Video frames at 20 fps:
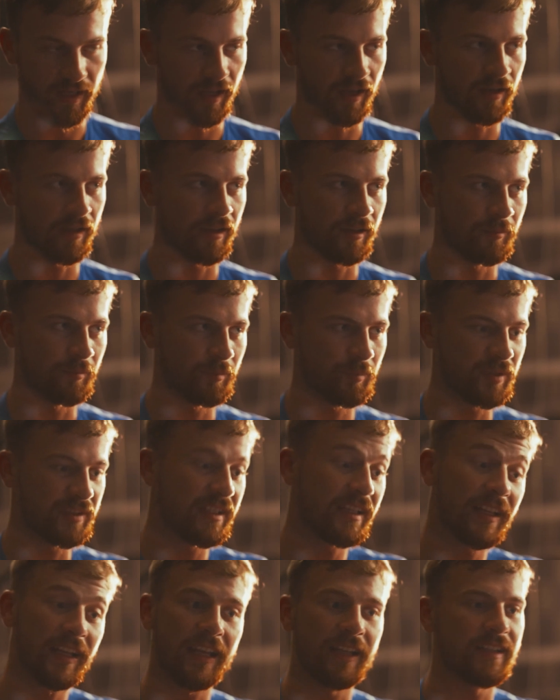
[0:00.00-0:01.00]
Um, but
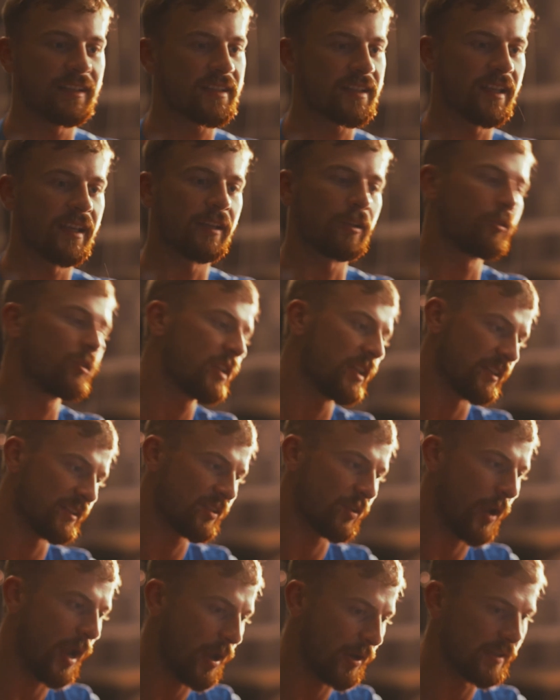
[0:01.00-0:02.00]
then again, it's like, okay,
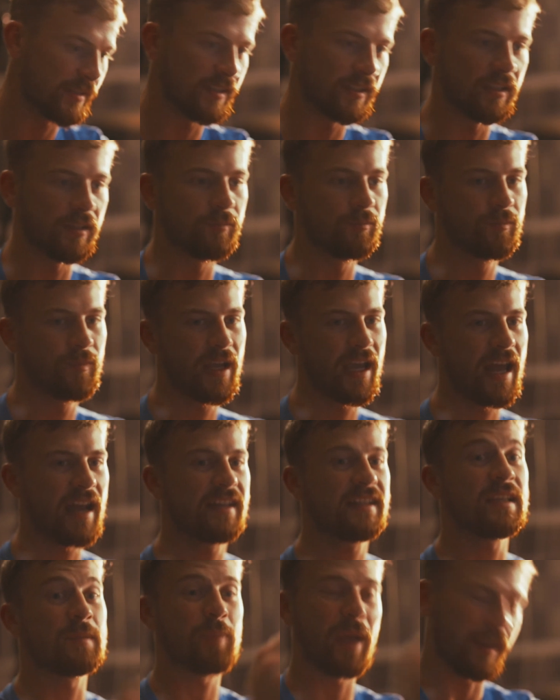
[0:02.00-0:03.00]
so how does he how
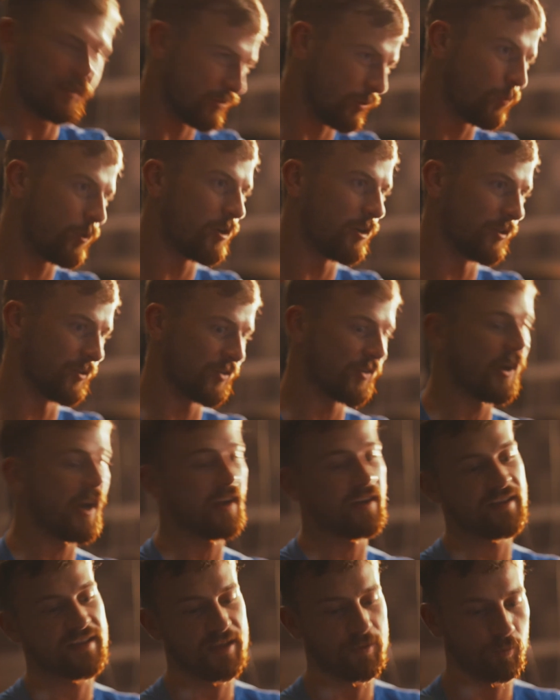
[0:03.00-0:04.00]
does he paint the walls, or how
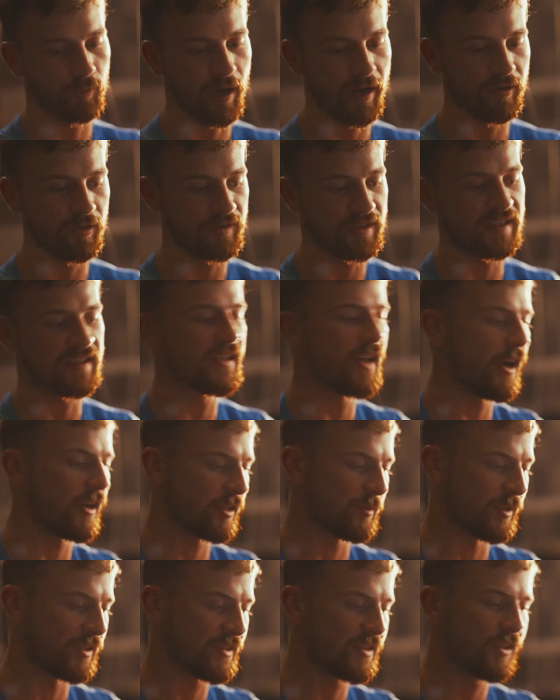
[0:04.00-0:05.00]
does he write all these
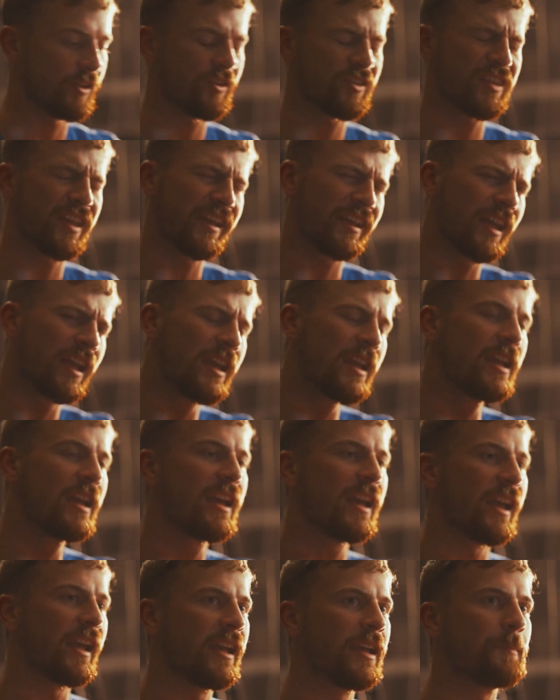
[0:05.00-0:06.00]
documents? You know, it's like
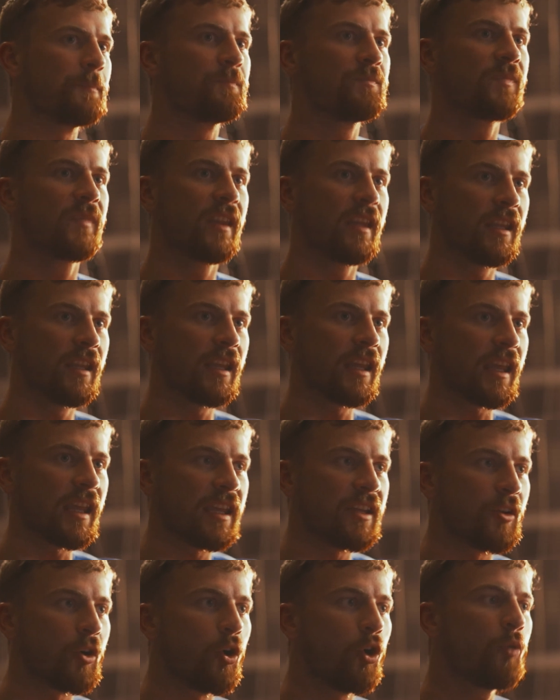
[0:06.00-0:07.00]
it
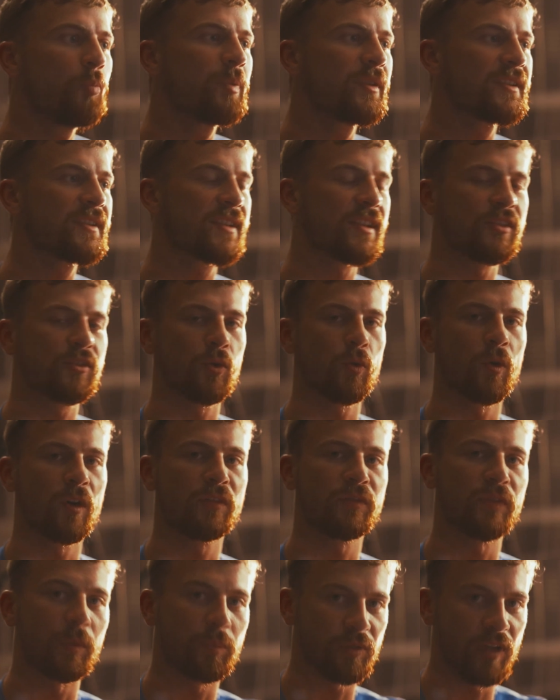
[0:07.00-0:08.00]
it opens the door
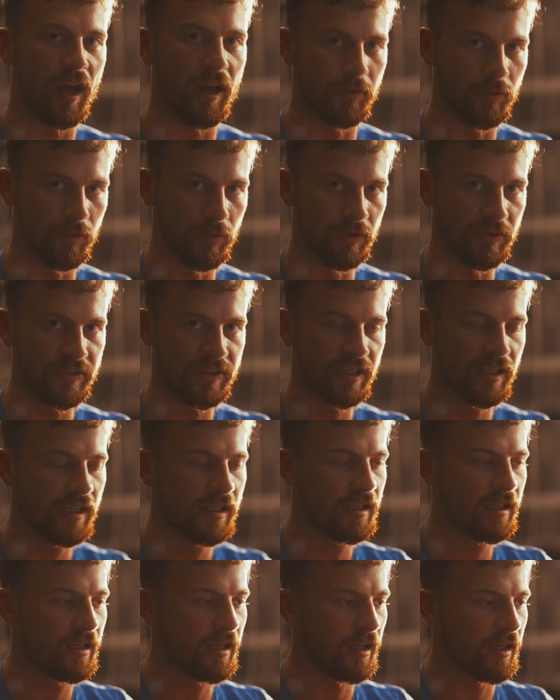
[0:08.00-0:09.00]
for plot holes,
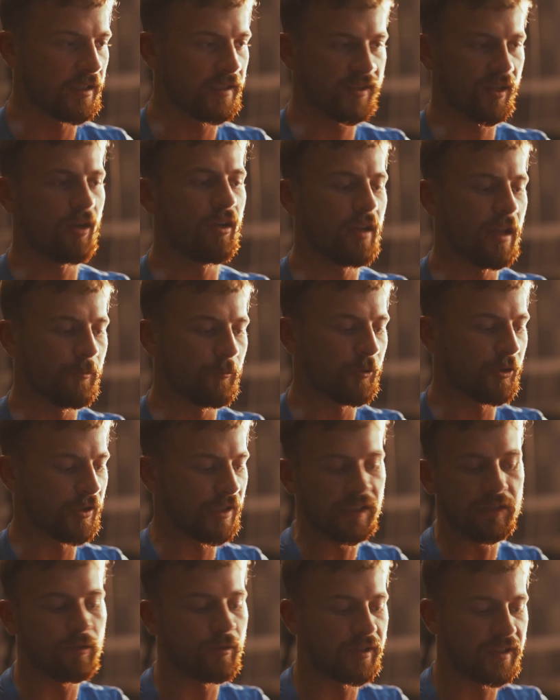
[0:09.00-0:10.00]
is all I'm really
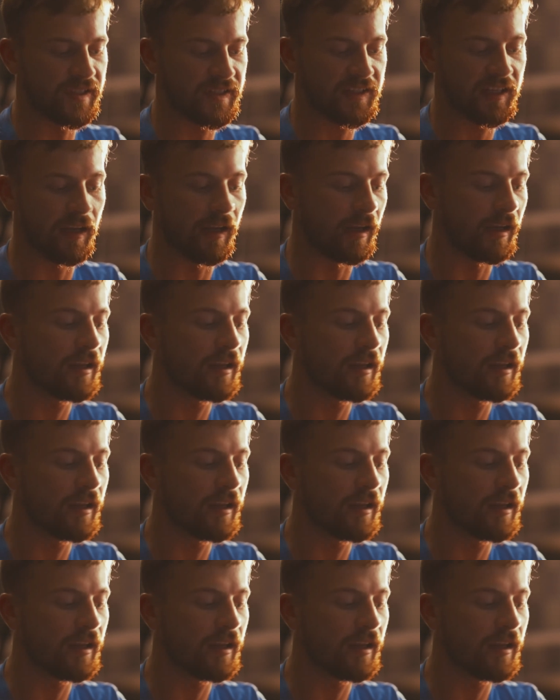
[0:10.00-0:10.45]
going to say.